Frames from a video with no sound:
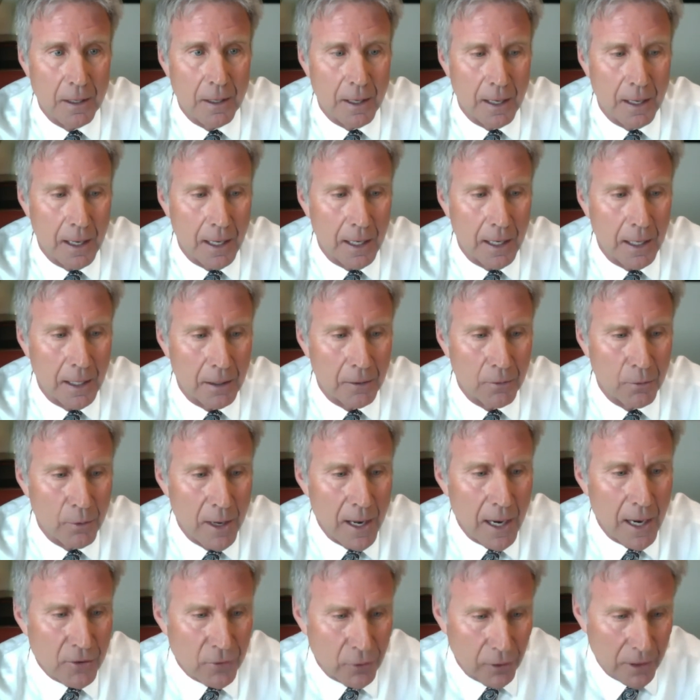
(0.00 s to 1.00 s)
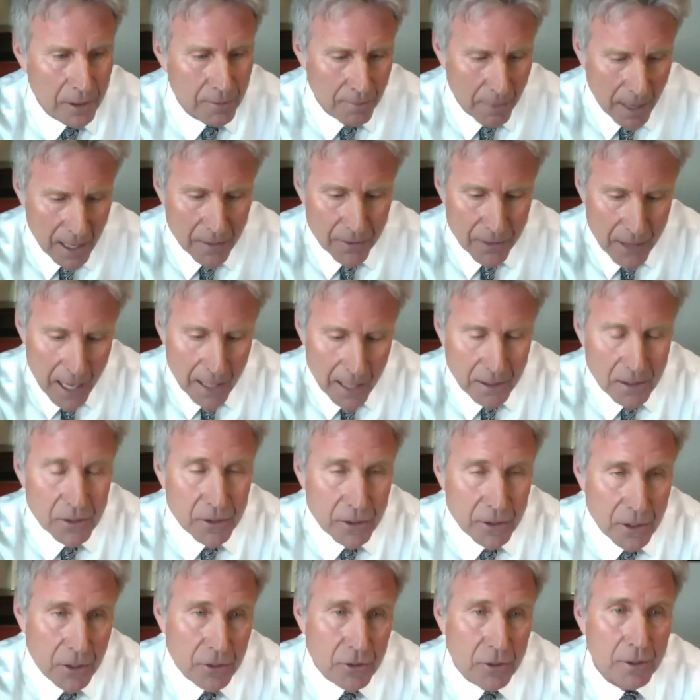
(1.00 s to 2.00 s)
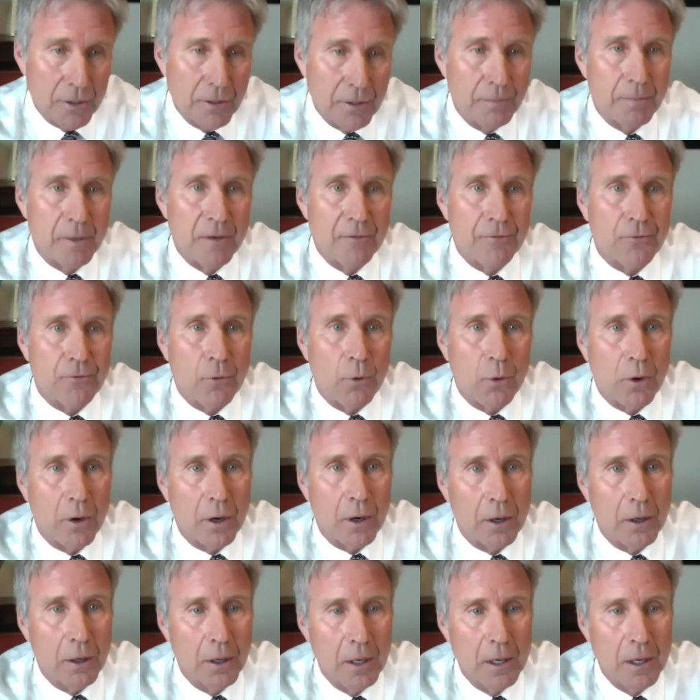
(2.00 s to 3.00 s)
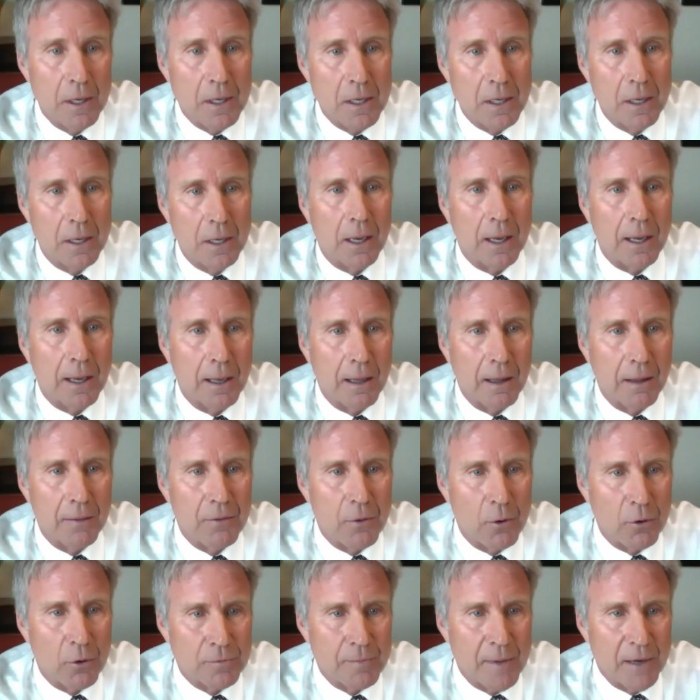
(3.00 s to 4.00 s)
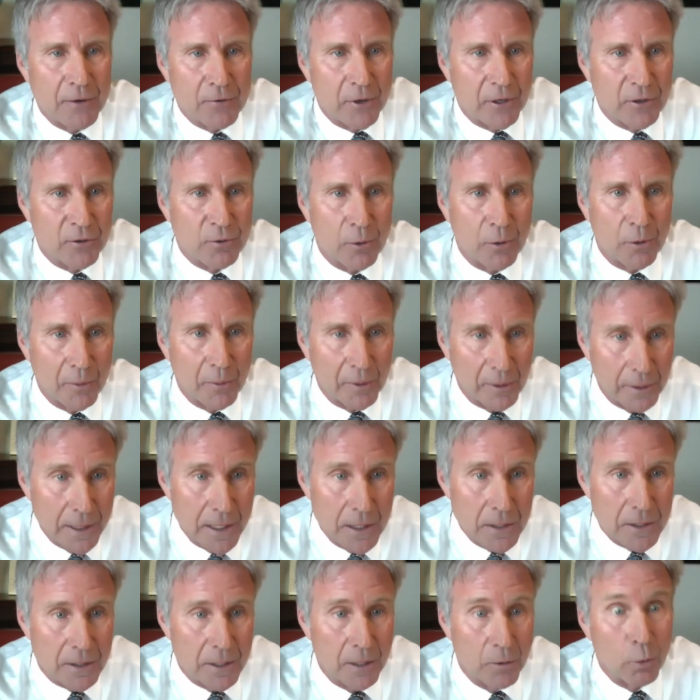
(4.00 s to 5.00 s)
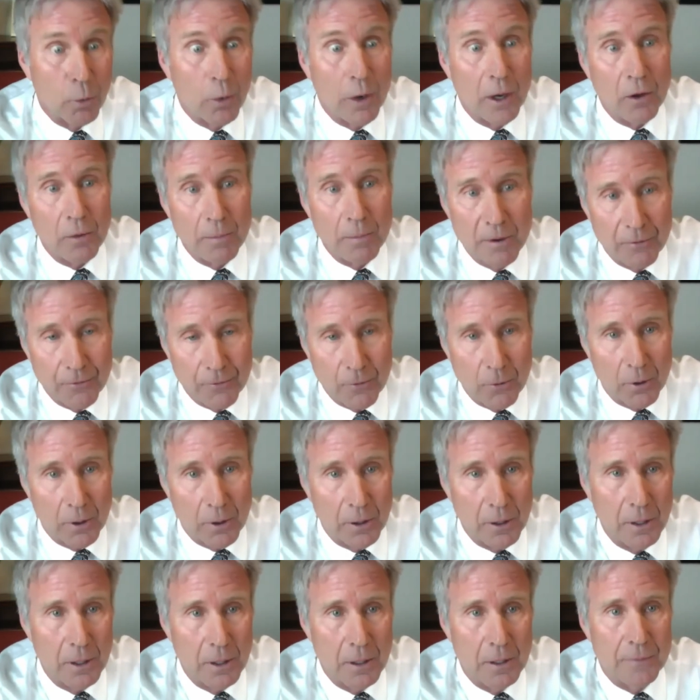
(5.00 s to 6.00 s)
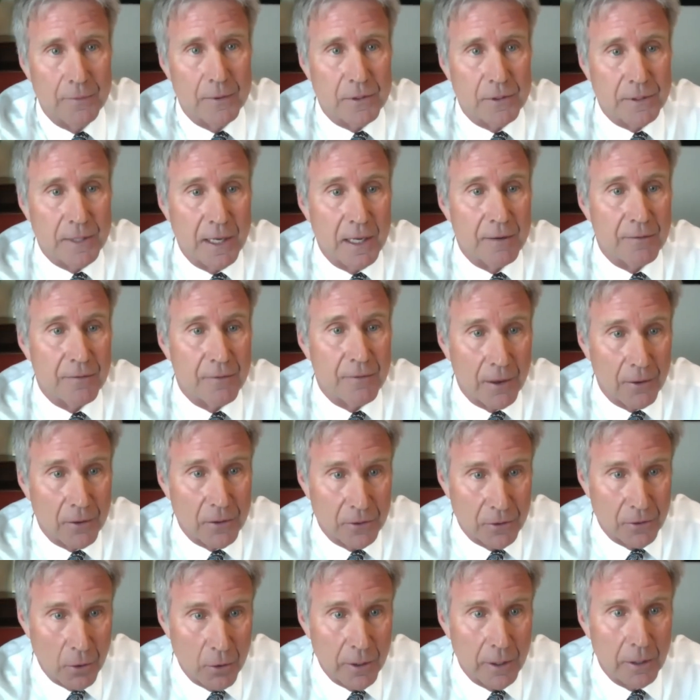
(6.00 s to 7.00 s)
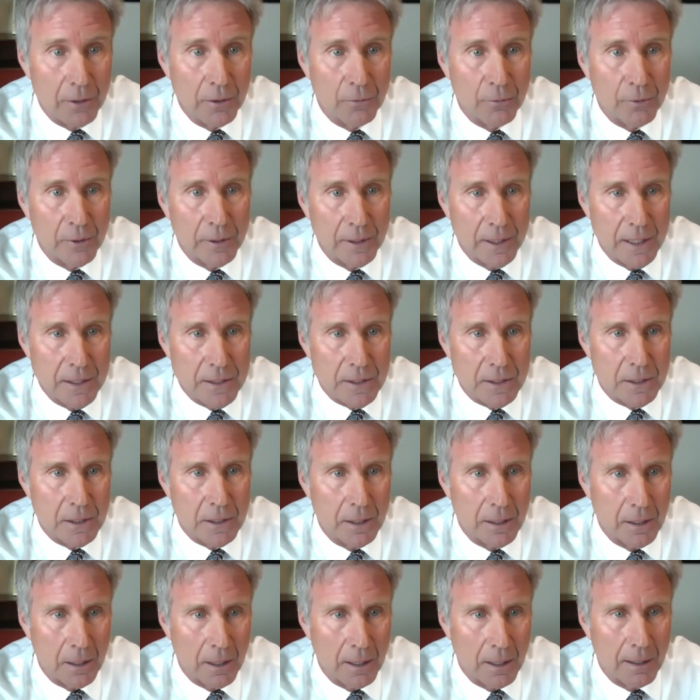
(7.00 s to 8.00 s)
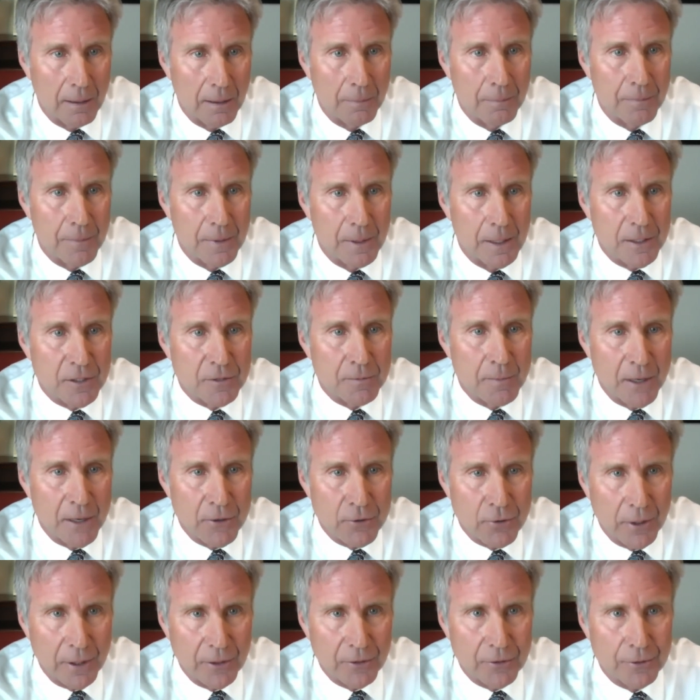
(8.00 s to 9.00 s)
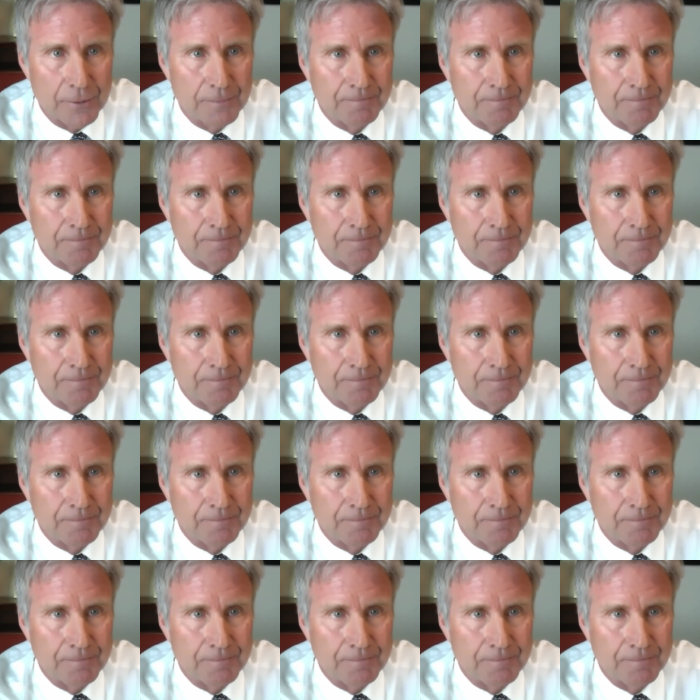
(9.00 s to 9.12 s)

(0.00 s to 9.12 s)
And we actually made that decision before those metrics were released and well before the state of Arizona released its metrics.